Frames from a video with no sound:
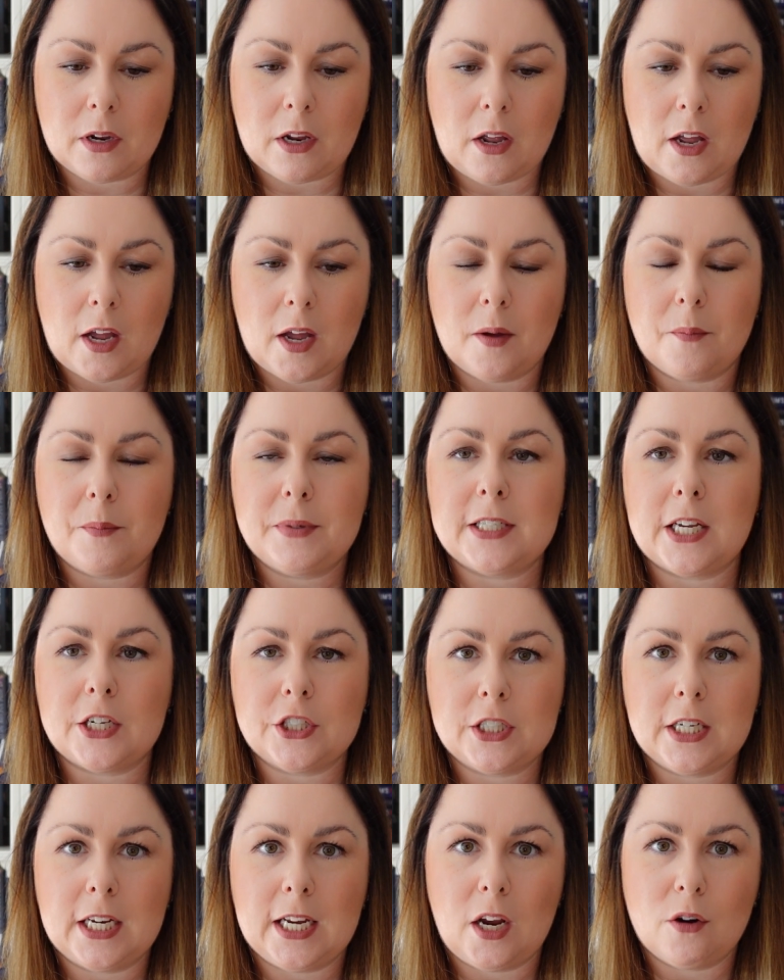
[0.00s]

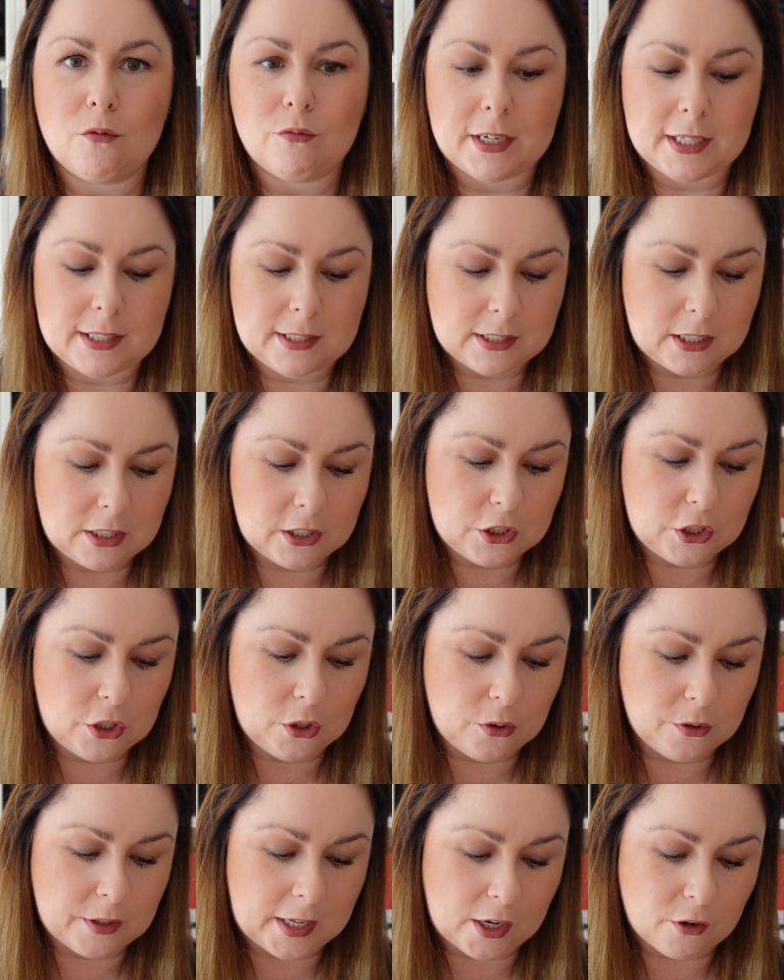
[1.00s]
potentially a risk
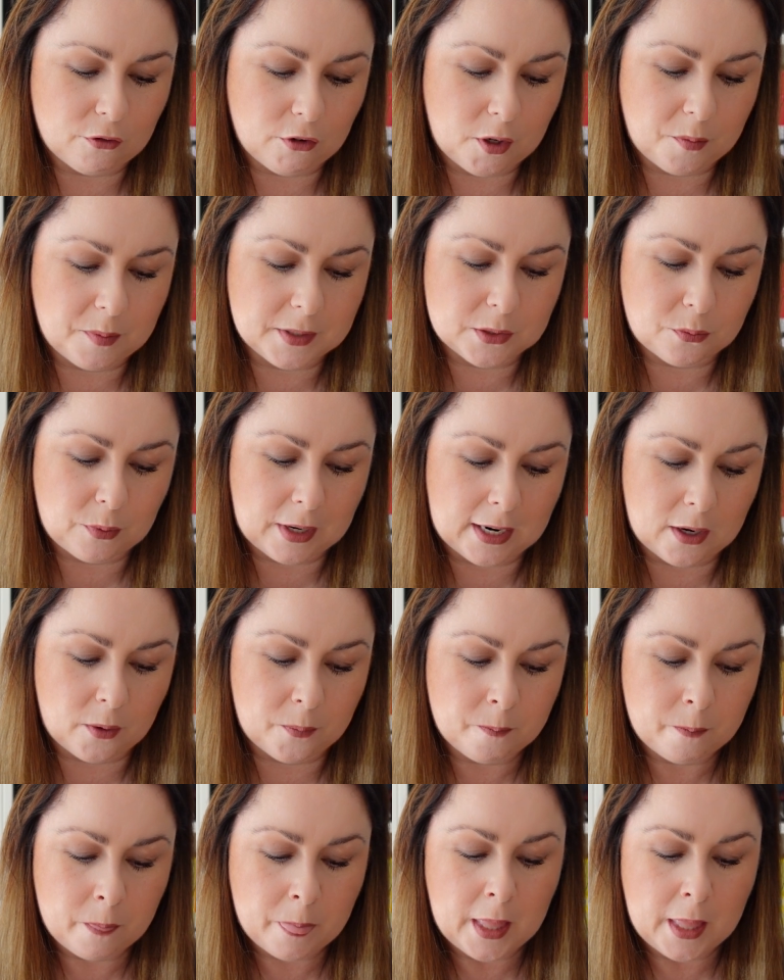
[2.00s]
to their group as well.